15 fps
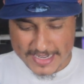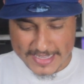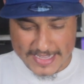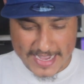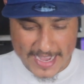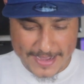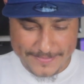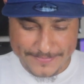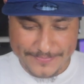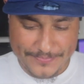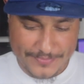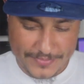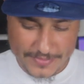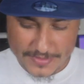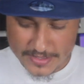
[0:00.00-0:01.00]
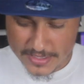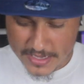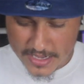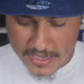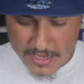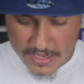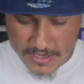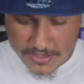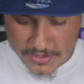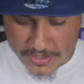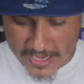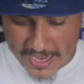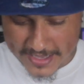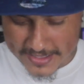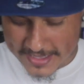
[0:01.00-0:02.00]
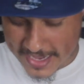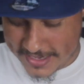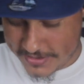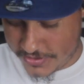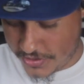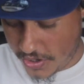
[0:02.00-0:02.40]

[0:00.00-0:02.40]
like that. So that's